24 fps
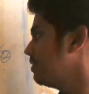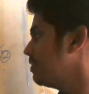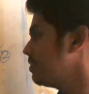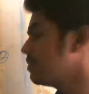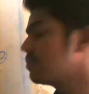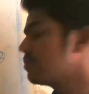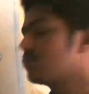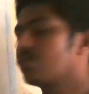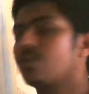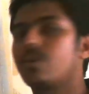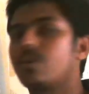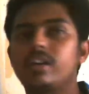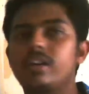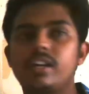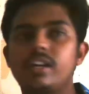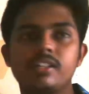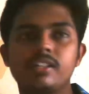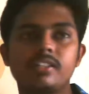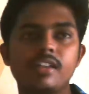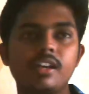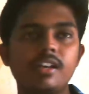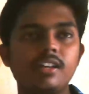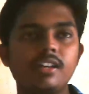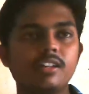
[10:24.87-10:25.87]
So it is
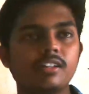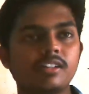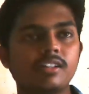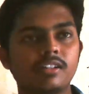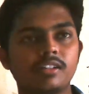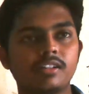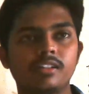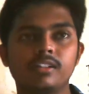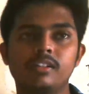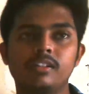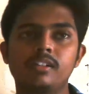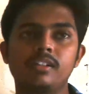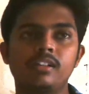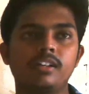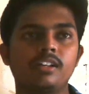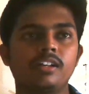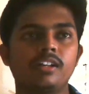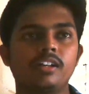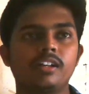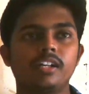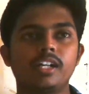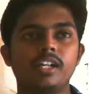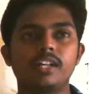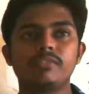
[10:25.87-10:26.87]
a
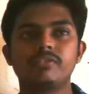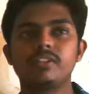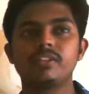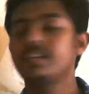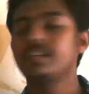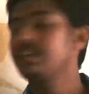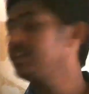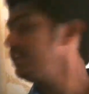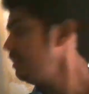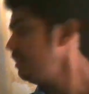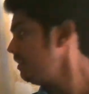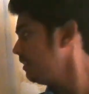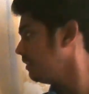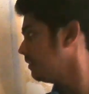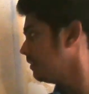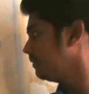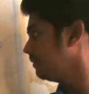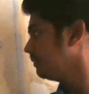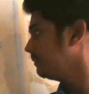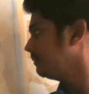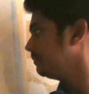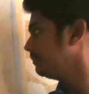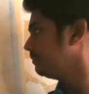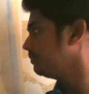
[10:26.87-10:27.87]
definitely
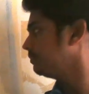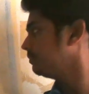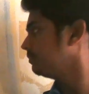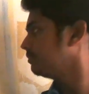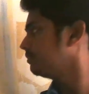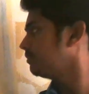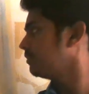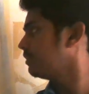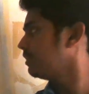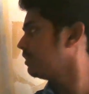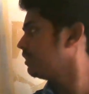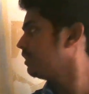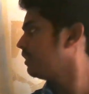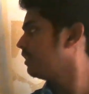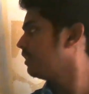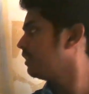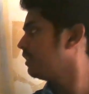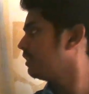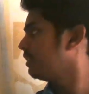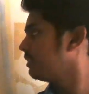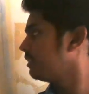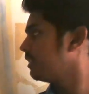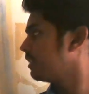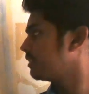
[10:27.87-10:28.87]

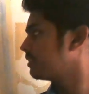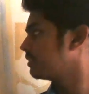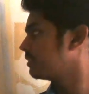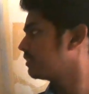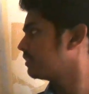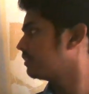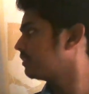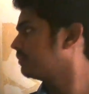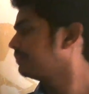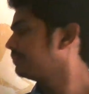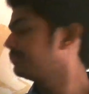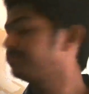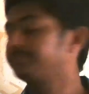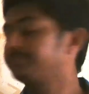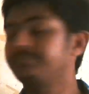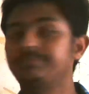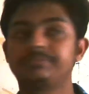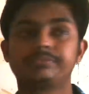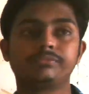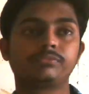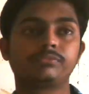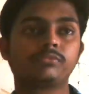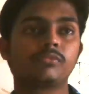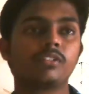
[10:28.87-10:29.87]
yes.
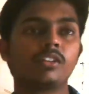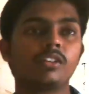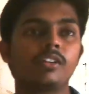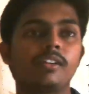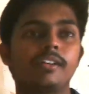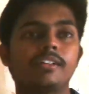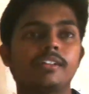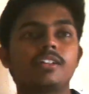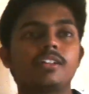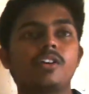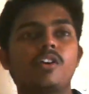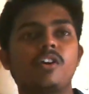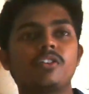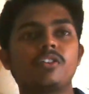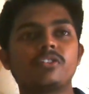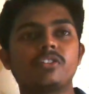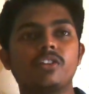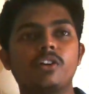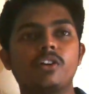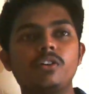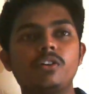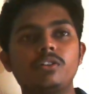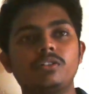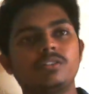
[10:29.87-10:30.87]
It's a
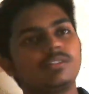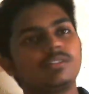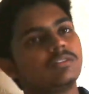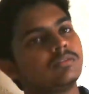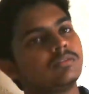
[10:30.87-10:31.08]
non-zero